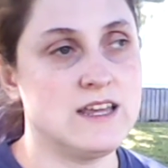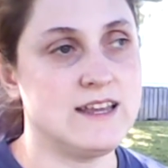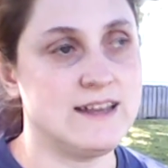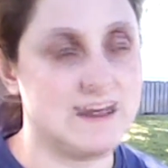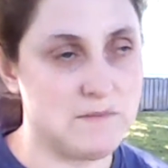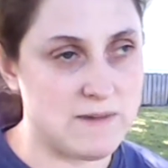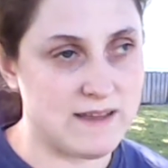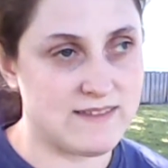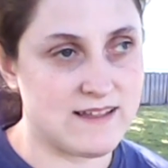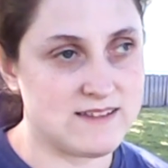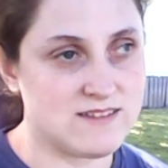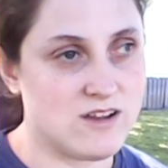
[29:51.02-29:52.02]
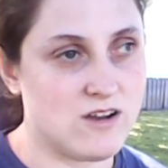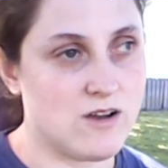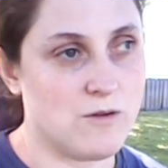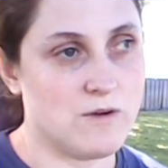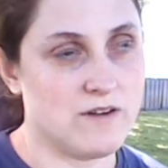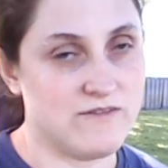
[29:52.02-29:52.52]
he did make that song
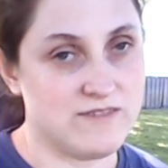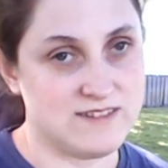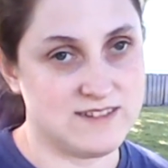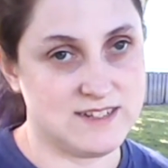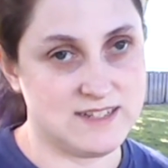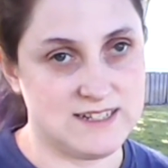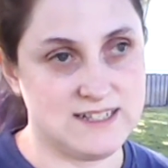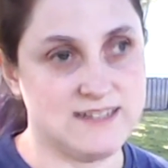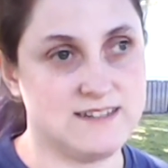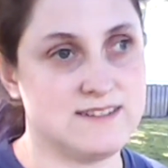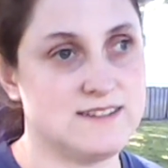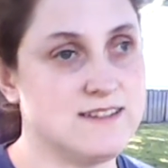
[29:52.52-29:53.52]
on one of his CDs,